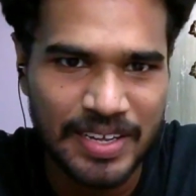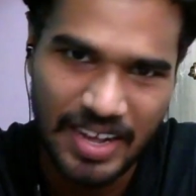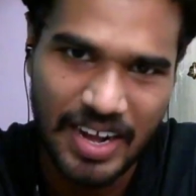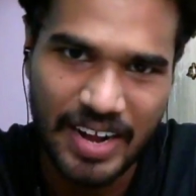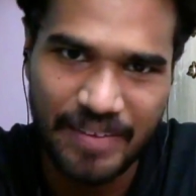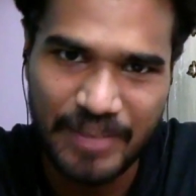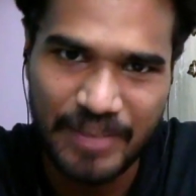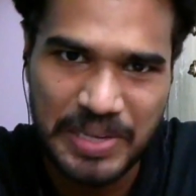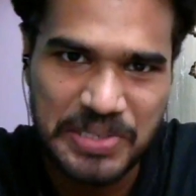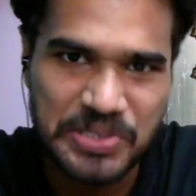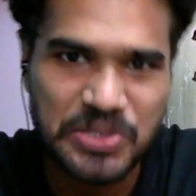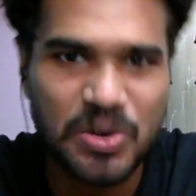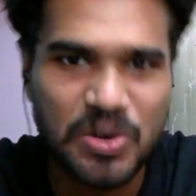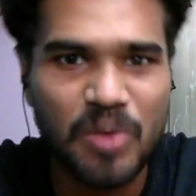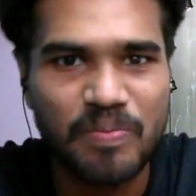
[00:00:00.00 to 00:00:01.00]
and we didn't
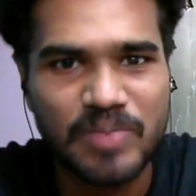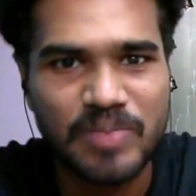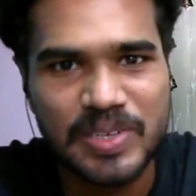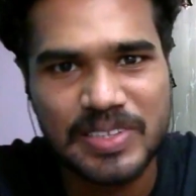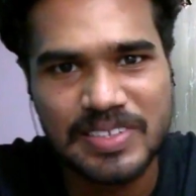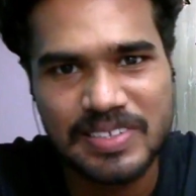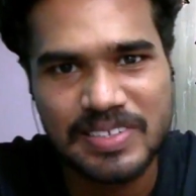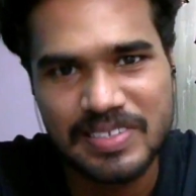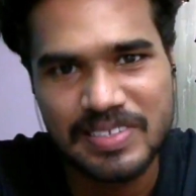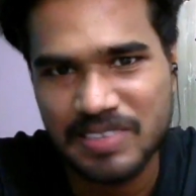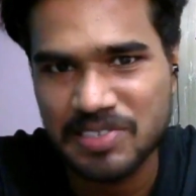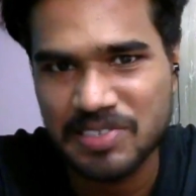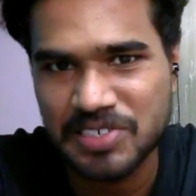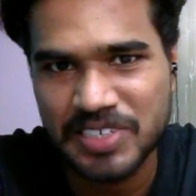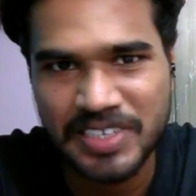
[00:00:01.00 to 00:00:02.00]
stop with
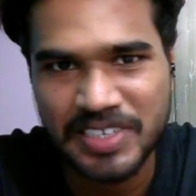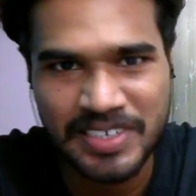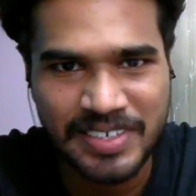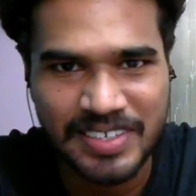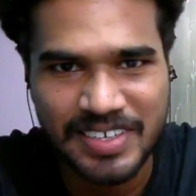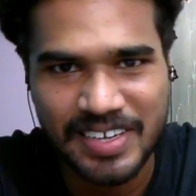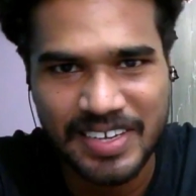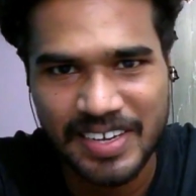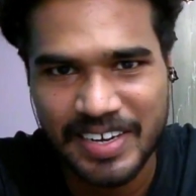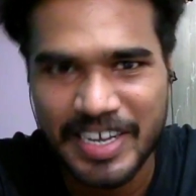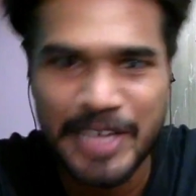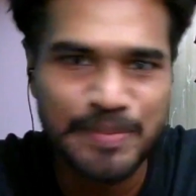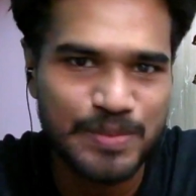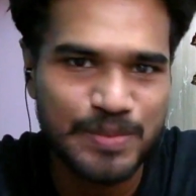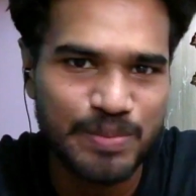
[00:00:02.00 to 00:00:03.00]
suggesting
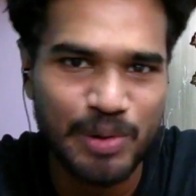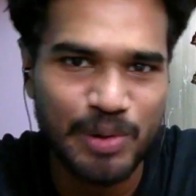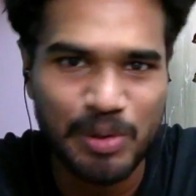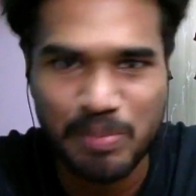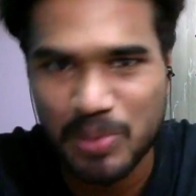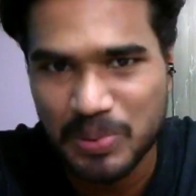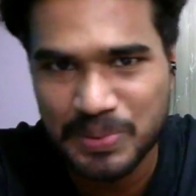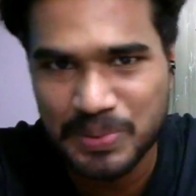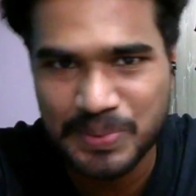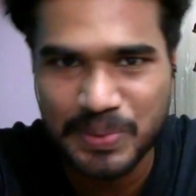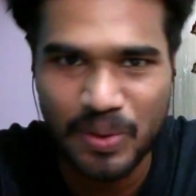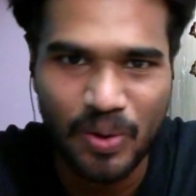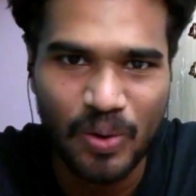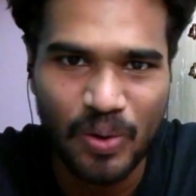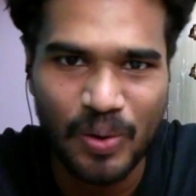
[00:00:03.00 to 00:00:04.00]
names for books
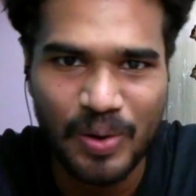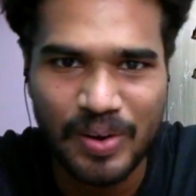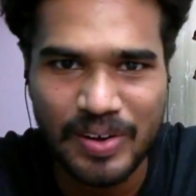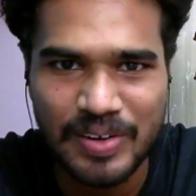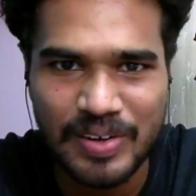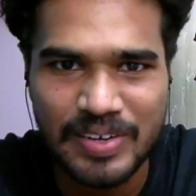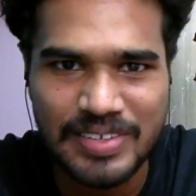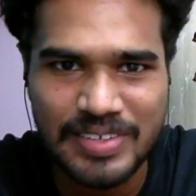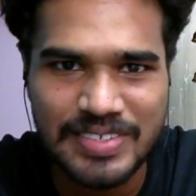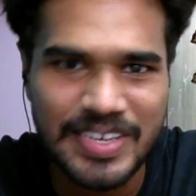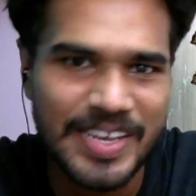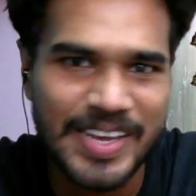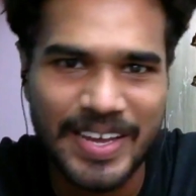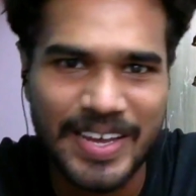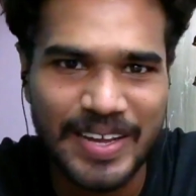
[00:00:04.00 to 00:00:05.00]
or
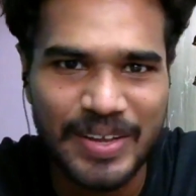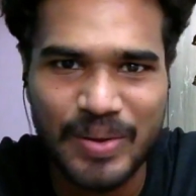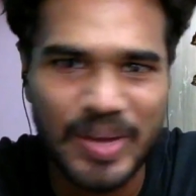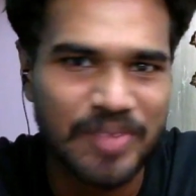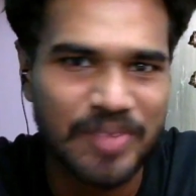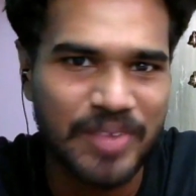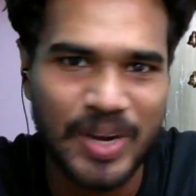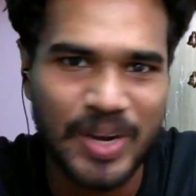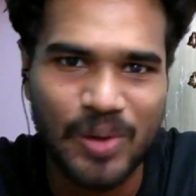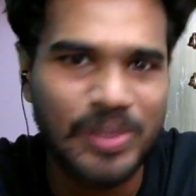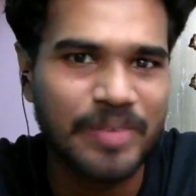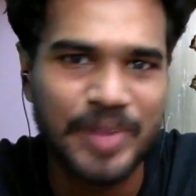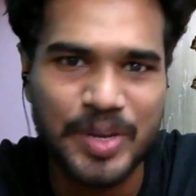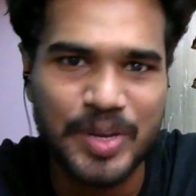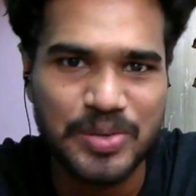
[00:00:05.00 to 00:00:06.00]
saying you can find all the
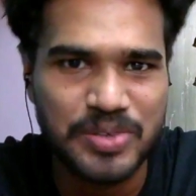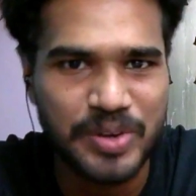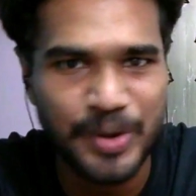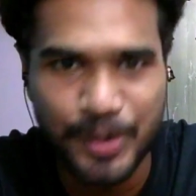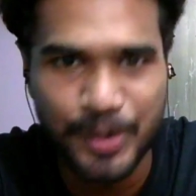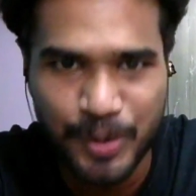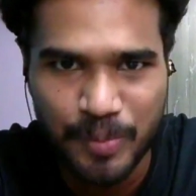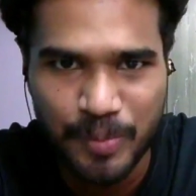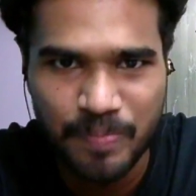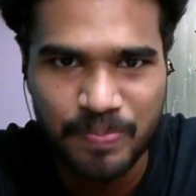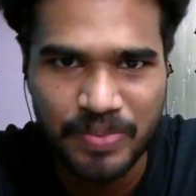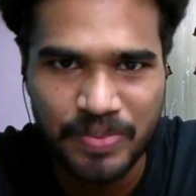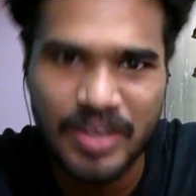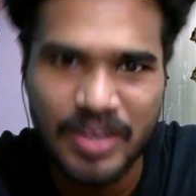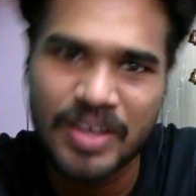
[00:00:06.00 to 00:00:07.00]
videos in YouTube.
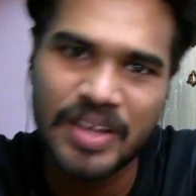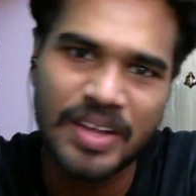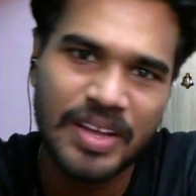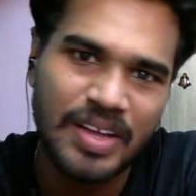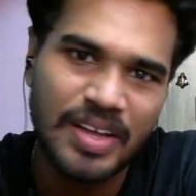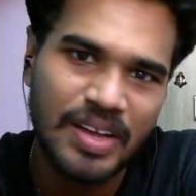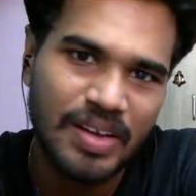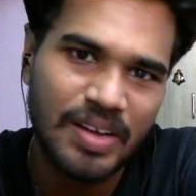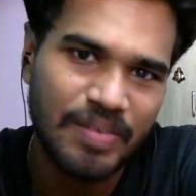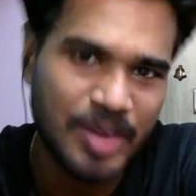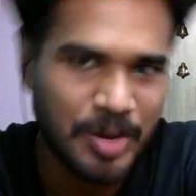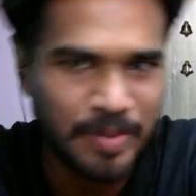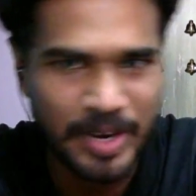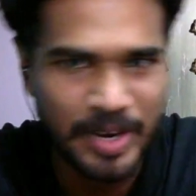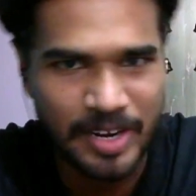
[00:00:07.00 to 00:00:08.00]
We
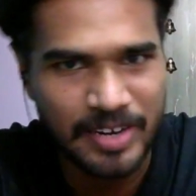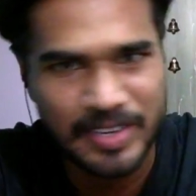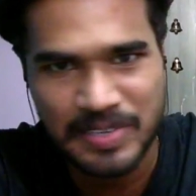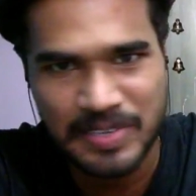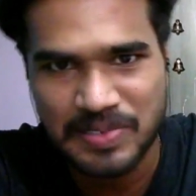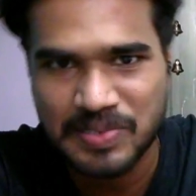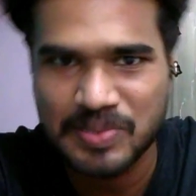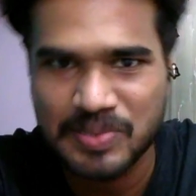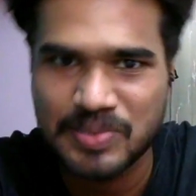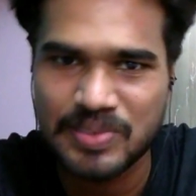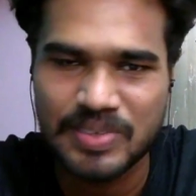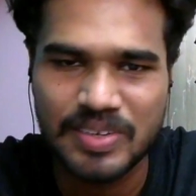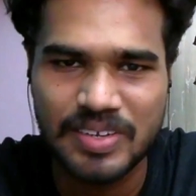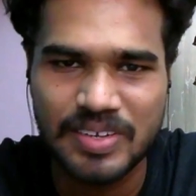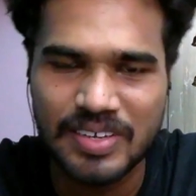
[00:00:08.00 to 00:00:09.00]
have made a nice
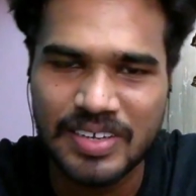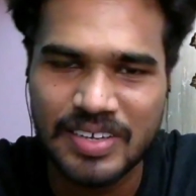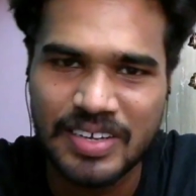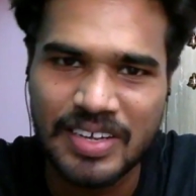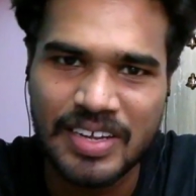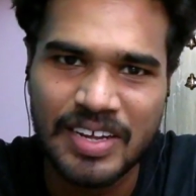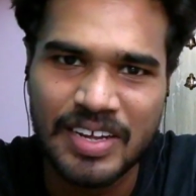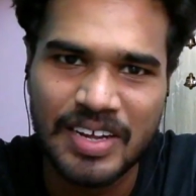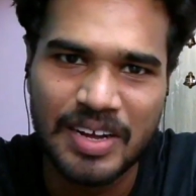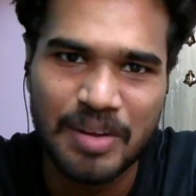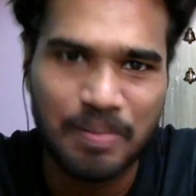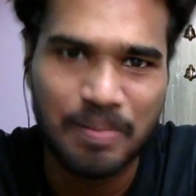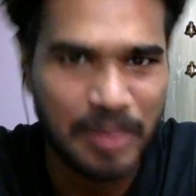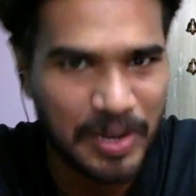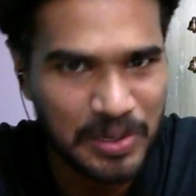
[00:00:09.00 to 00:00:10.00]

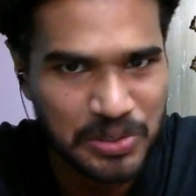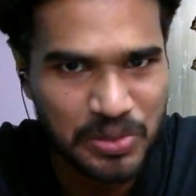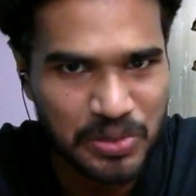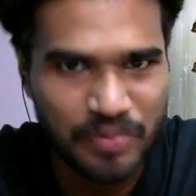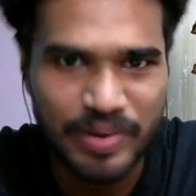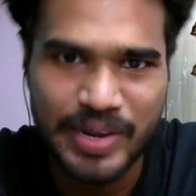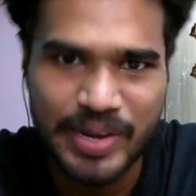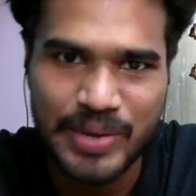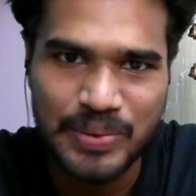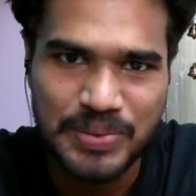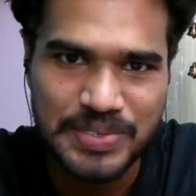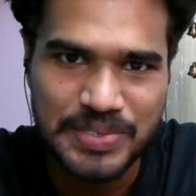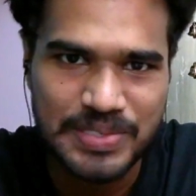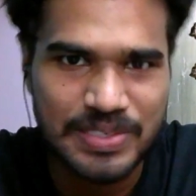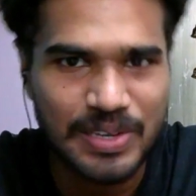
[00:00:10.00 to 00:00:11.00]
playlist of
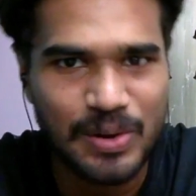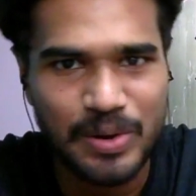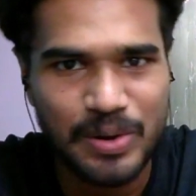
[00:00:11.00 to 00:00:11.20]
videos that are